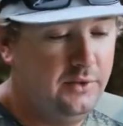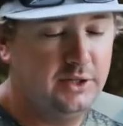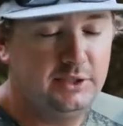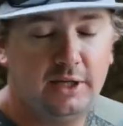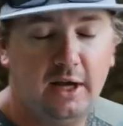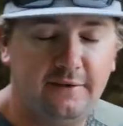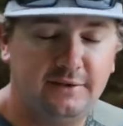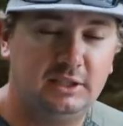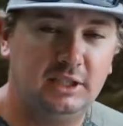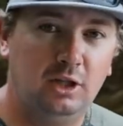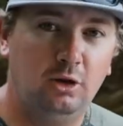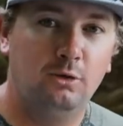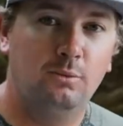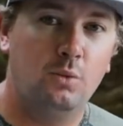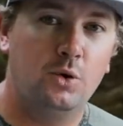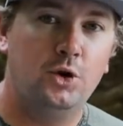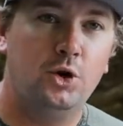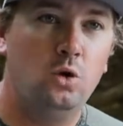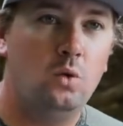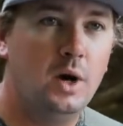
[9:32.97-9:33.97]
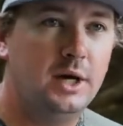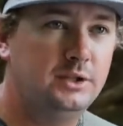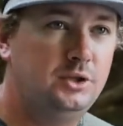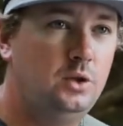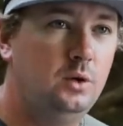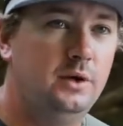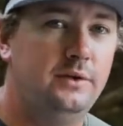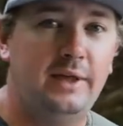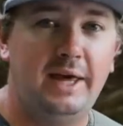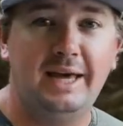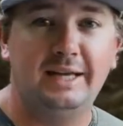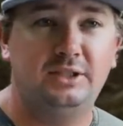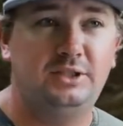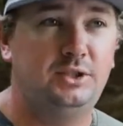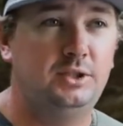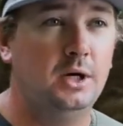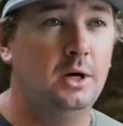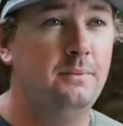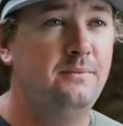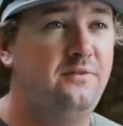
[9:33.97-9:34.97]
There's obviously a little more nuance to it than that.
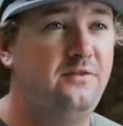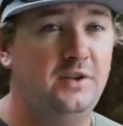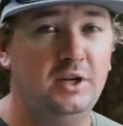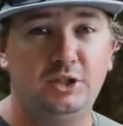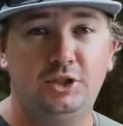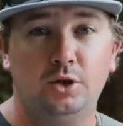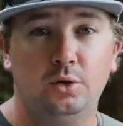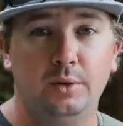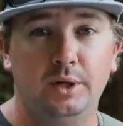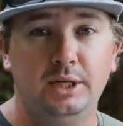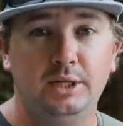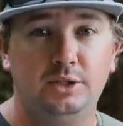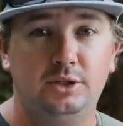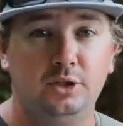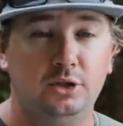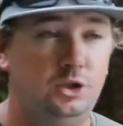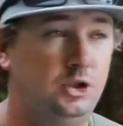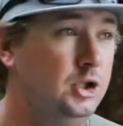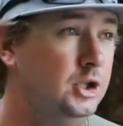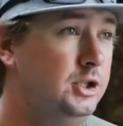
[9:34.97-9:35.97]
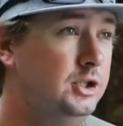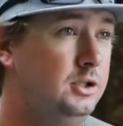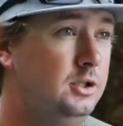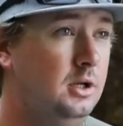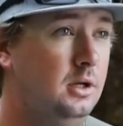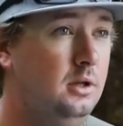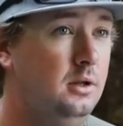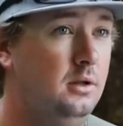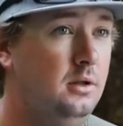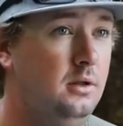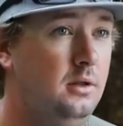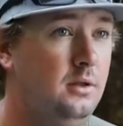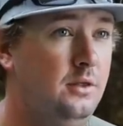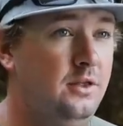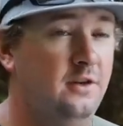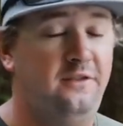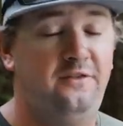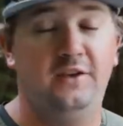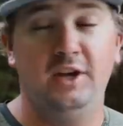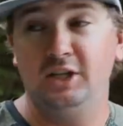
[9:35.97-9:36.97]
Some fisheries, just
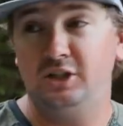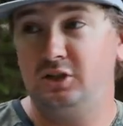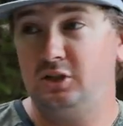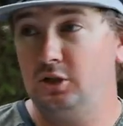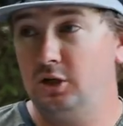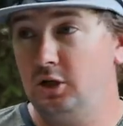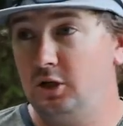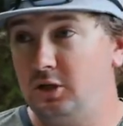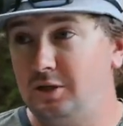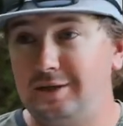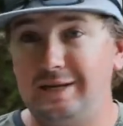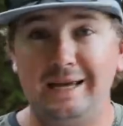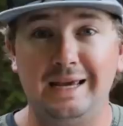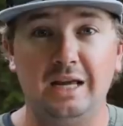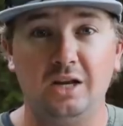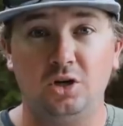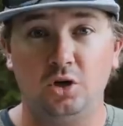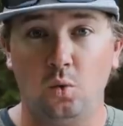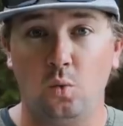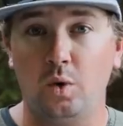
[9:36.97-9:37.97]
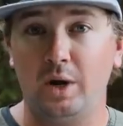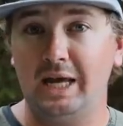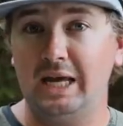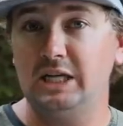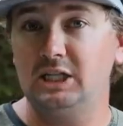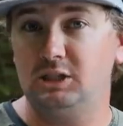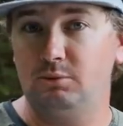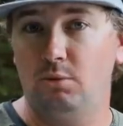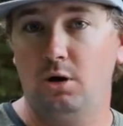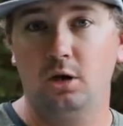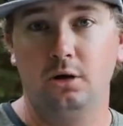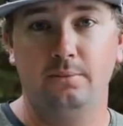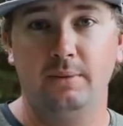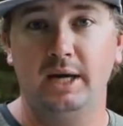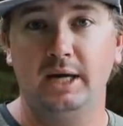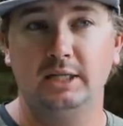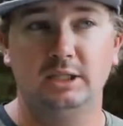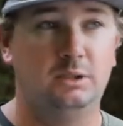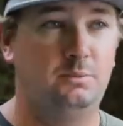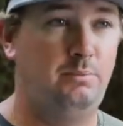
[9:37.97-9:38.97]
the fish tend to want to eat smaller
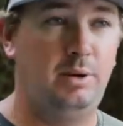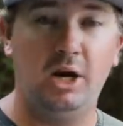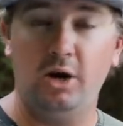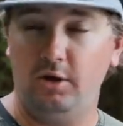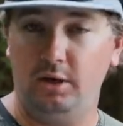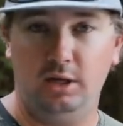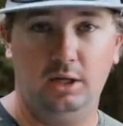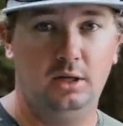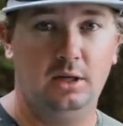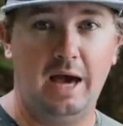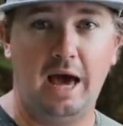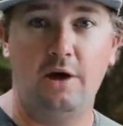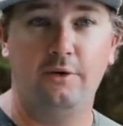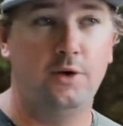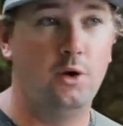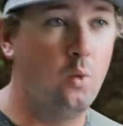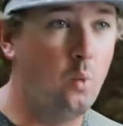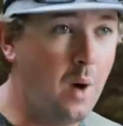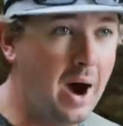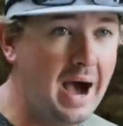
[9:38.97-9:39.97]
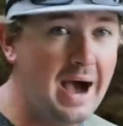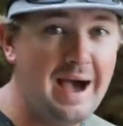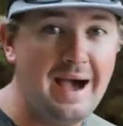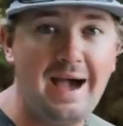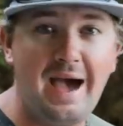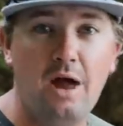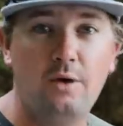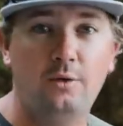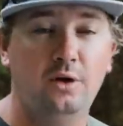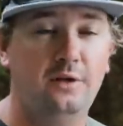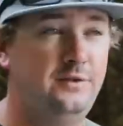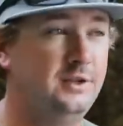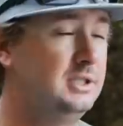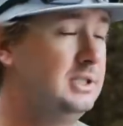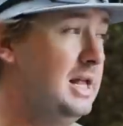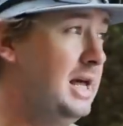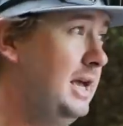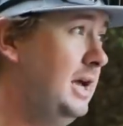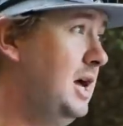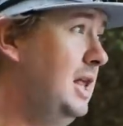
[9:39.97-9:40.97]
baits, period. I don't know why. I don't know if it's
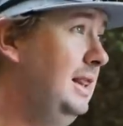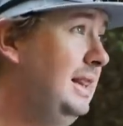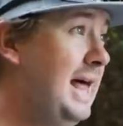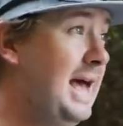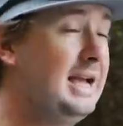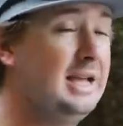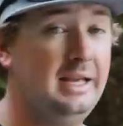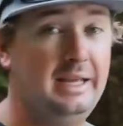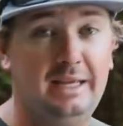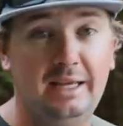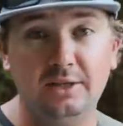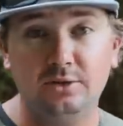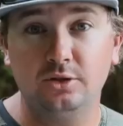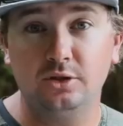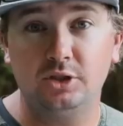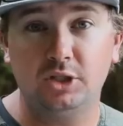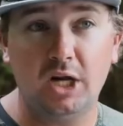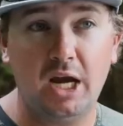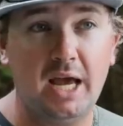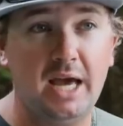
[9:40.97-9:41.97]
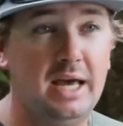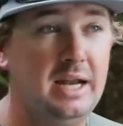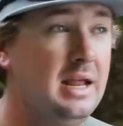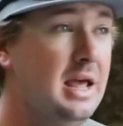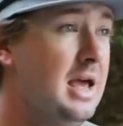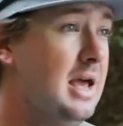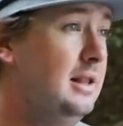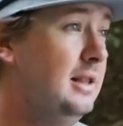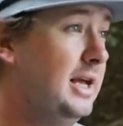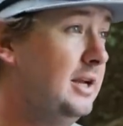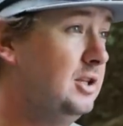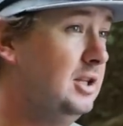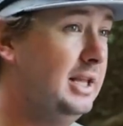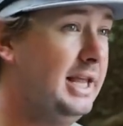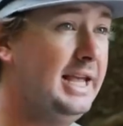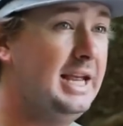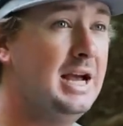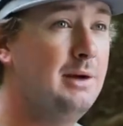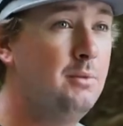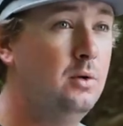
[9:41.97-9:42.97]
like a lack of gizzard shad. Like the
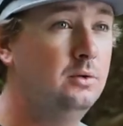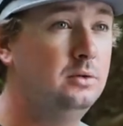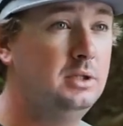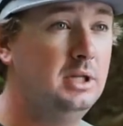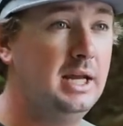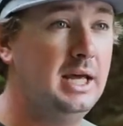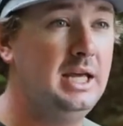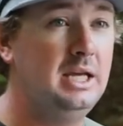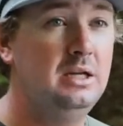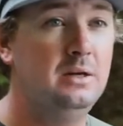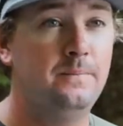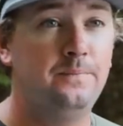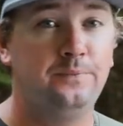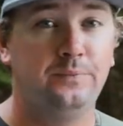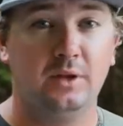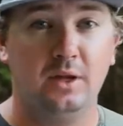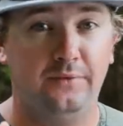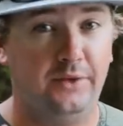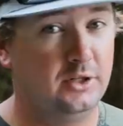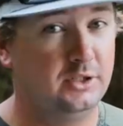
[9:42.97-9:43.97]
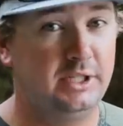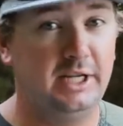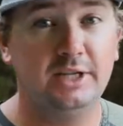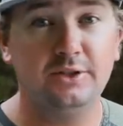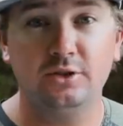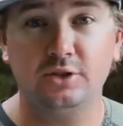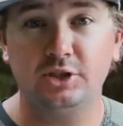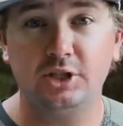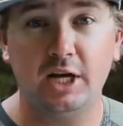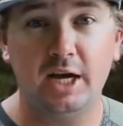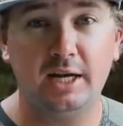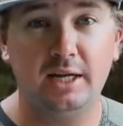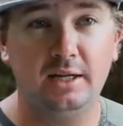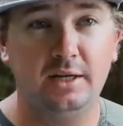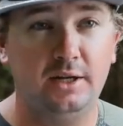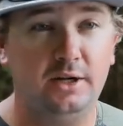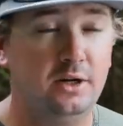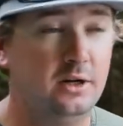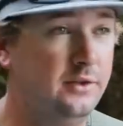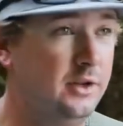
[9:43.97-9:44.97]
lake I'm on today, there's gizzard shad
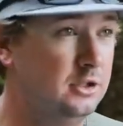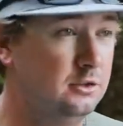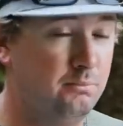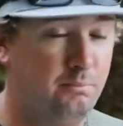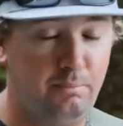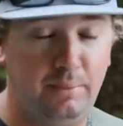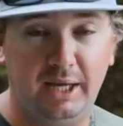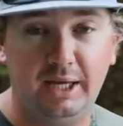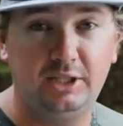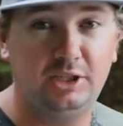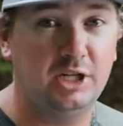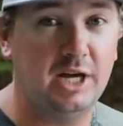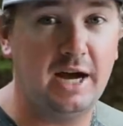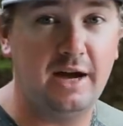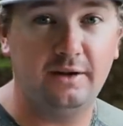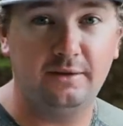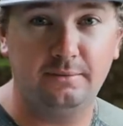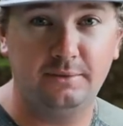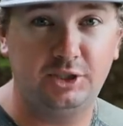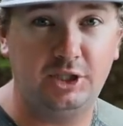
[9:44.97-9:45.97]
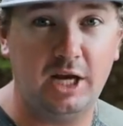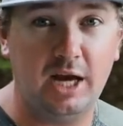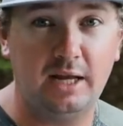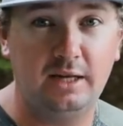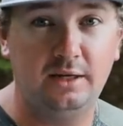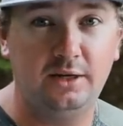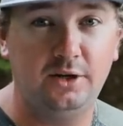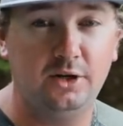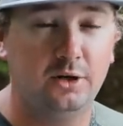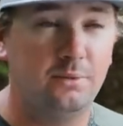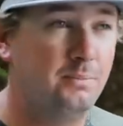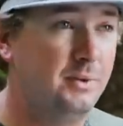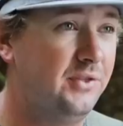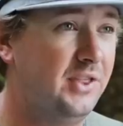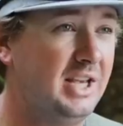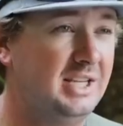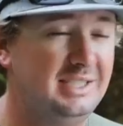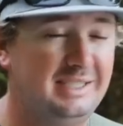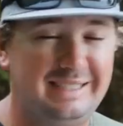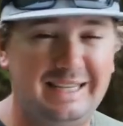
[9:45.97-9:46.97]
in here. There's big giant shad in here, but
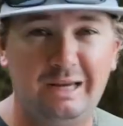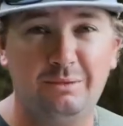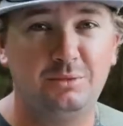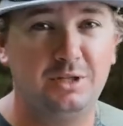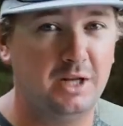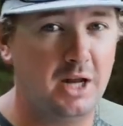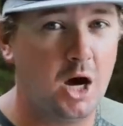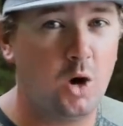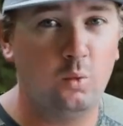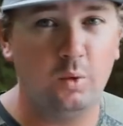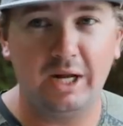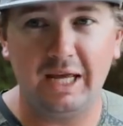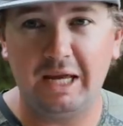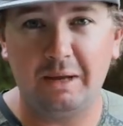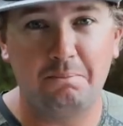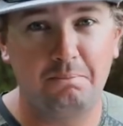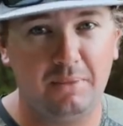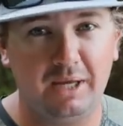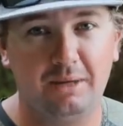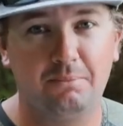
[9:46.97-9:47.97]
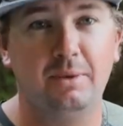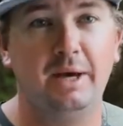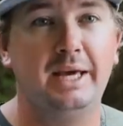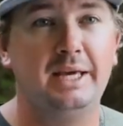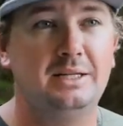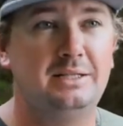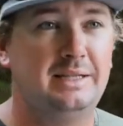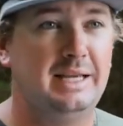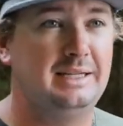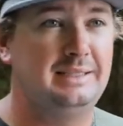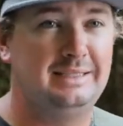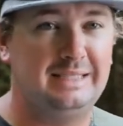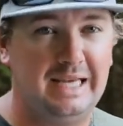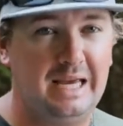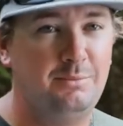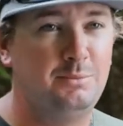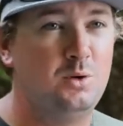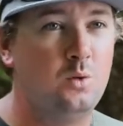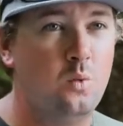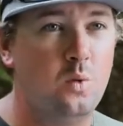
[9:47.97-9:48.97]
they seem to not want to eat big baits. They
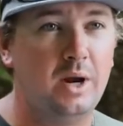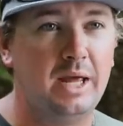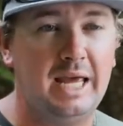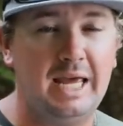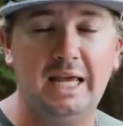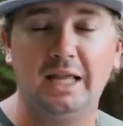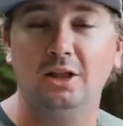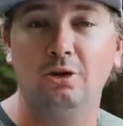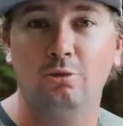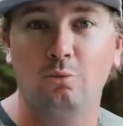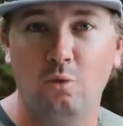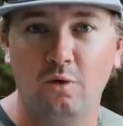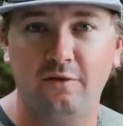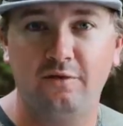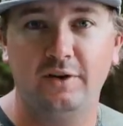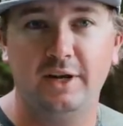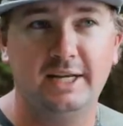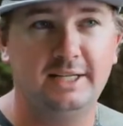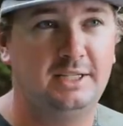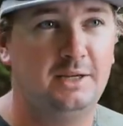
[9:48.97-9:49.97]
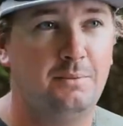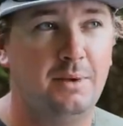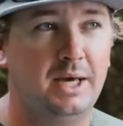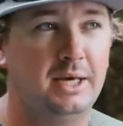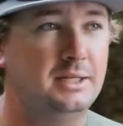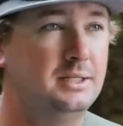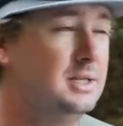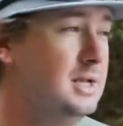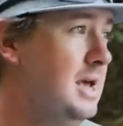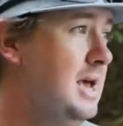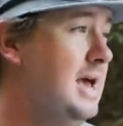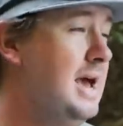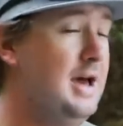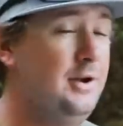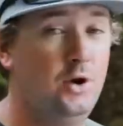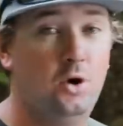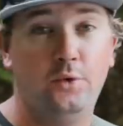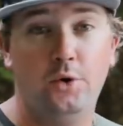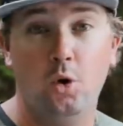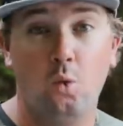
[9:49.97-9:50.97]
seem to want to eat a little more finesse baits. I
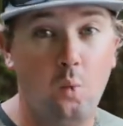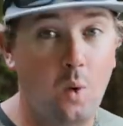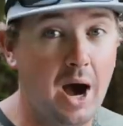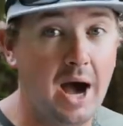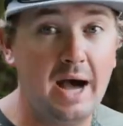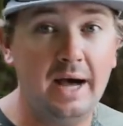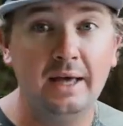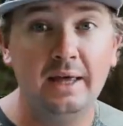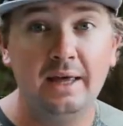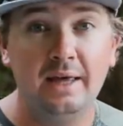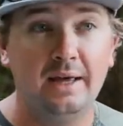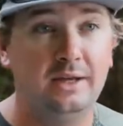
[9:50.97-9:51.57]
don't know why.